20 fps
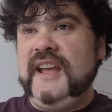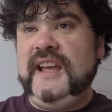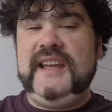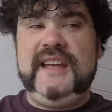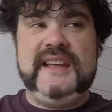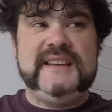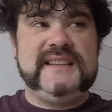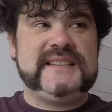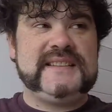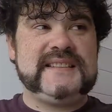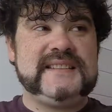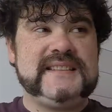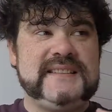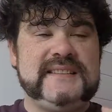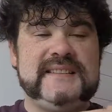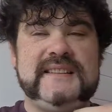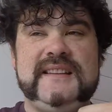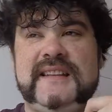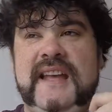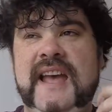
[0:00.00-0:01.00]

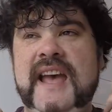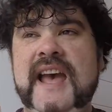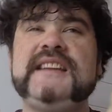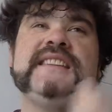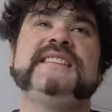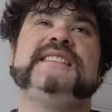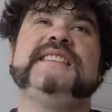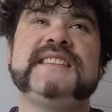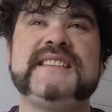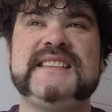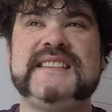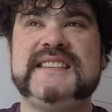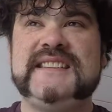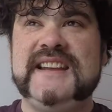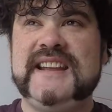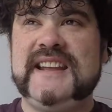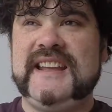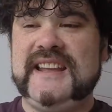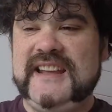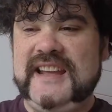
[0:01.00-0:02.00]
It's
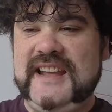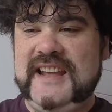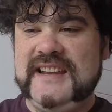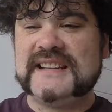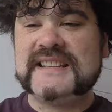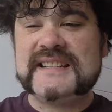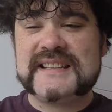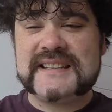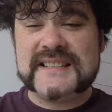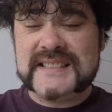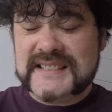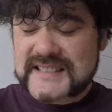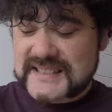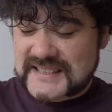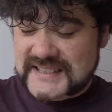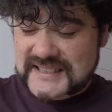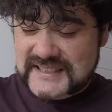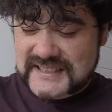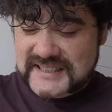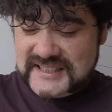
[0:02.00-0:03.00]
hedonistic, it's
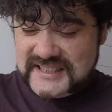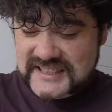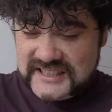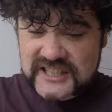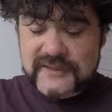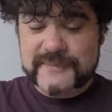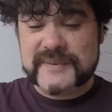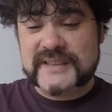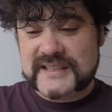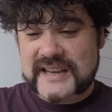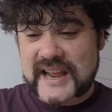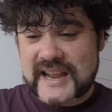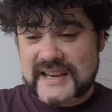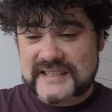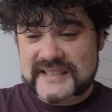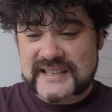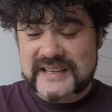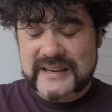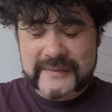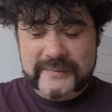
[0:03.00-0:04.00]
super
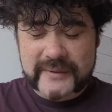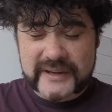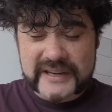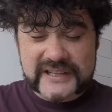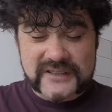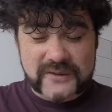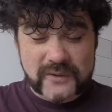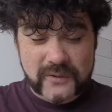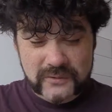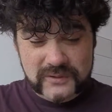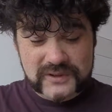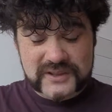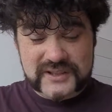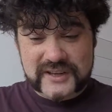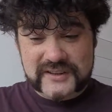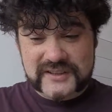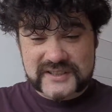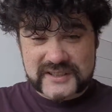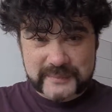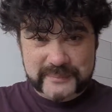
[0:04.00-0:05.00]
sexy, but it's
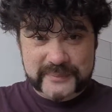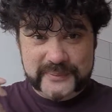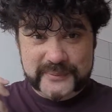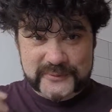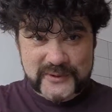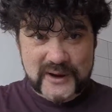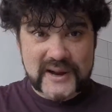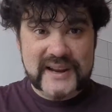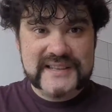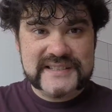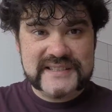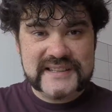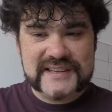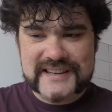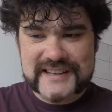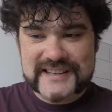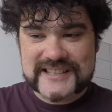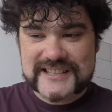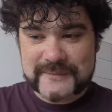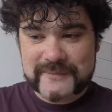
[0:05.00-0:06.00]
also
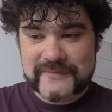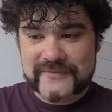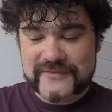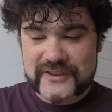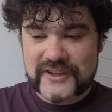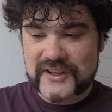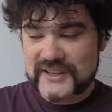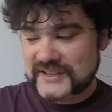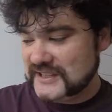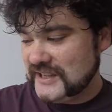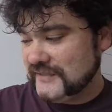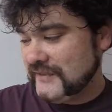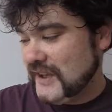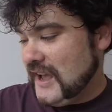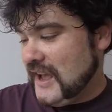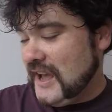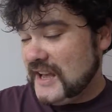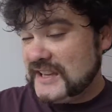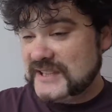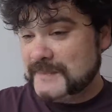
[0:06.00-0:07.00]
surprisingly subversive,
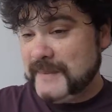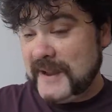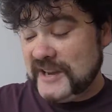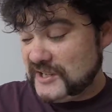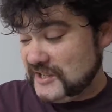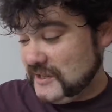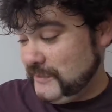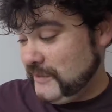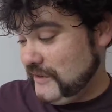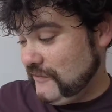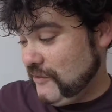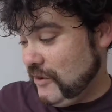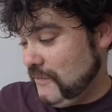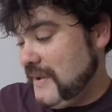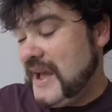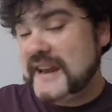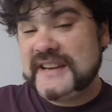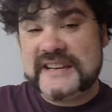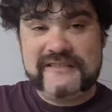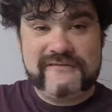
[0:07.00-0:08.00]
especially when you've got
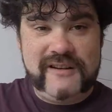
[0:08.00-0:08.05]
Betty